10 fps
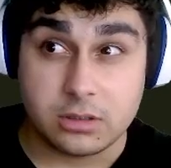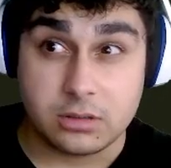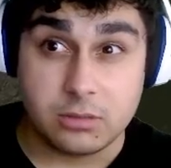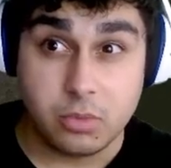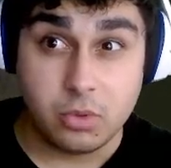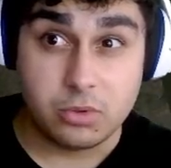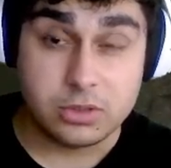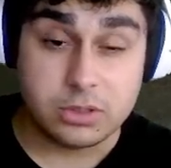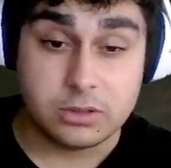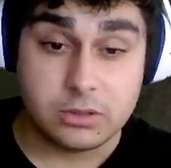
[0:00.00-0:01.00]

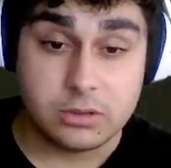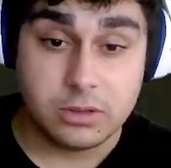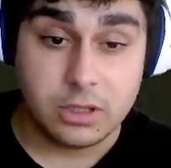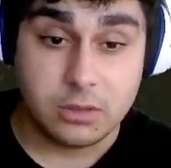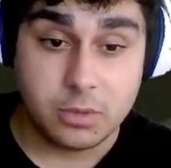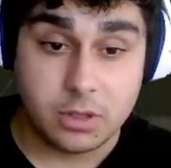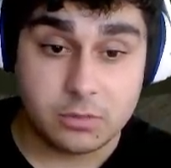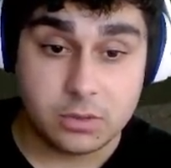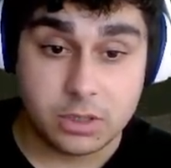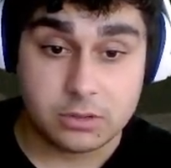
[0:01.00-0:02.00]
important tip I
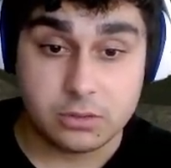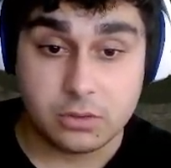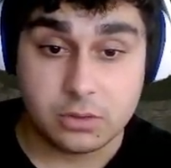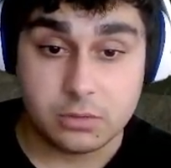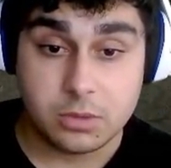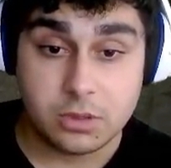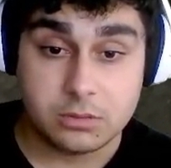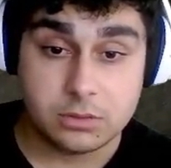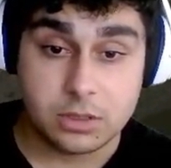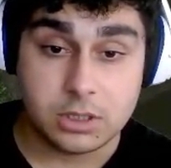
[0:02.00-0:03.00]
would like to talk about?